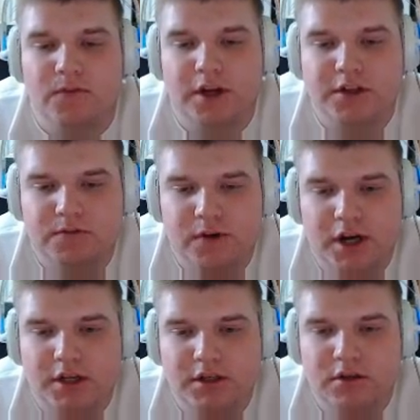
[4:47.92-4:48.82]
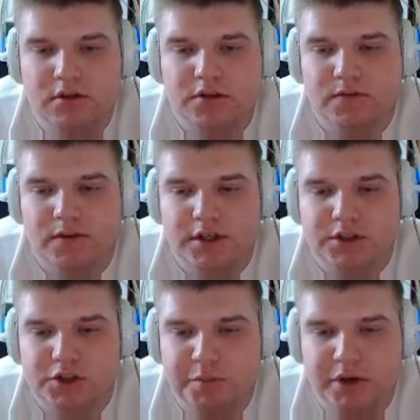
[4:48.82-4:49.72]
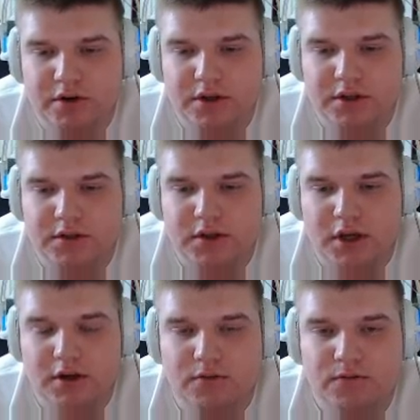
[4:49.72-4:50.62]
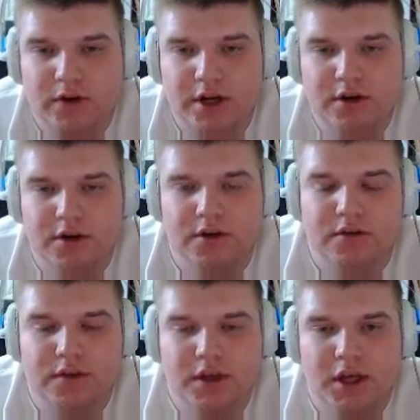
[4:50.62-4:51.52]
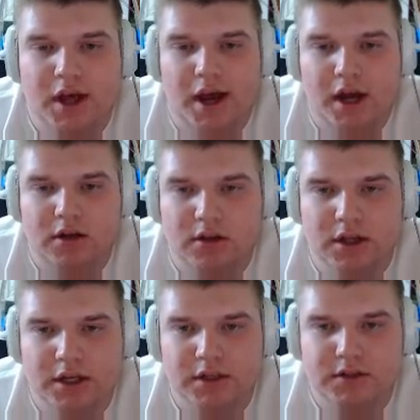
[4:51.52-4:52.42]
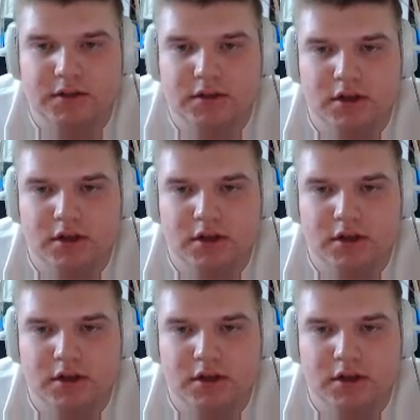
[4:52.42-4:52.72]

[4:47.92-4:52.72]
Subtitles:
Divine Spirit Inner Fire the Acolyte.